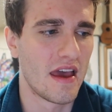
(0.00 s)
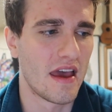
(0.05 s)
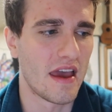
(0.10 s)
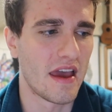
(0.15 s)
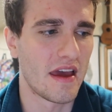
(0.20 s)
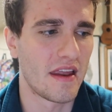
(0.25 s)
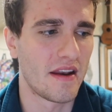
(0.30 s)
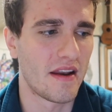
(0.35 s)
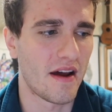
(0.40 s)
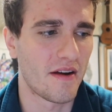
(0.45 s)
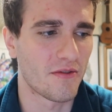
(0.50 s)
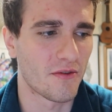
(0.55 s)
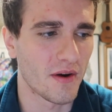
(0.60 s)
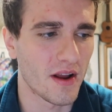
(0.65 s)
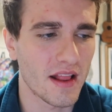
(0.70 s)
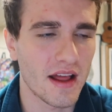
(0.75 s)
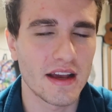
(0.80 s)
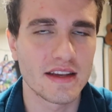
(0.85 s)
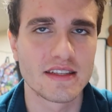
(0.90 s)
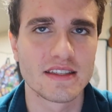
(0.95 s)
And I've
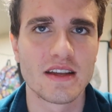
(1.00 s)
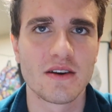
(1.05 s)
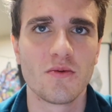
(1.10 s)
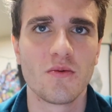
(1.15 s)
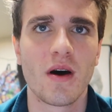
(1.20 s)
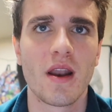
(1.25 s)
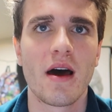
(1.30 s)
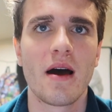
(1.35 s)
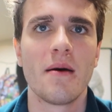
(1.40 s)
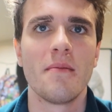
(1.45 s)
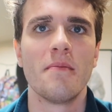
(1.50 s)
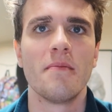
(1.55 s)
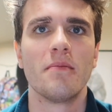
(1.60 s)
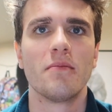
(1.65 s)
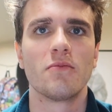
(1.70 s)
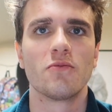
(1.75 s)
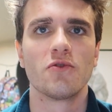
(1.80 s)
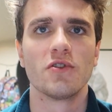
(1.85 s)
realized that when I'm